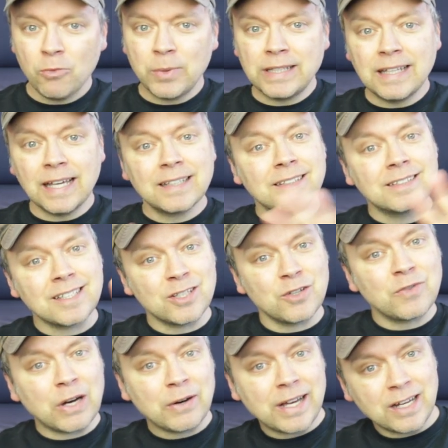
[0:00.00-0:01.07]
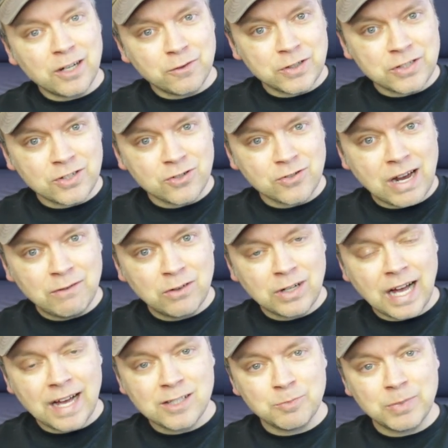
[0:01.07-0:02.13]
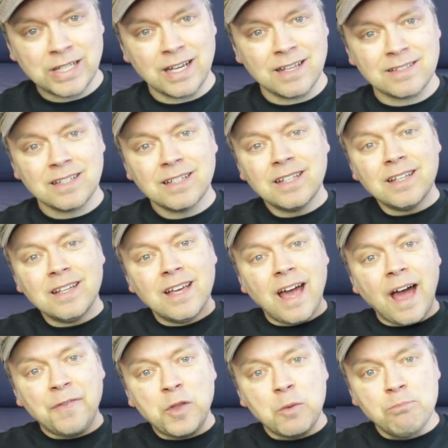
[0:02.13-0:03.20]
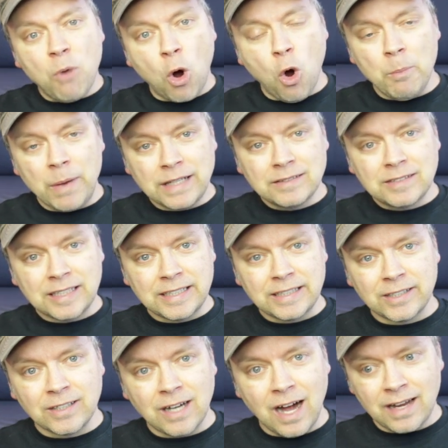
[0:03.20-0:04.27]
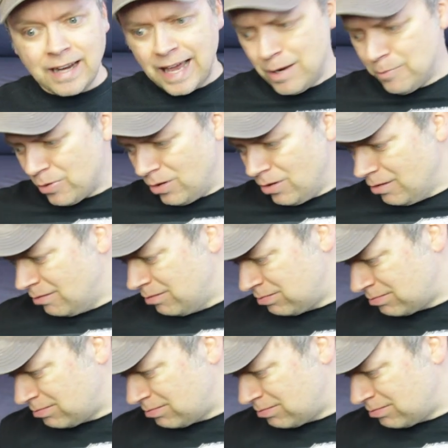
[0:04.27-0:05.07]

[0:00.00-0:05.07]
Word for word: related to the very unofficial travel guides because at the moment here on April,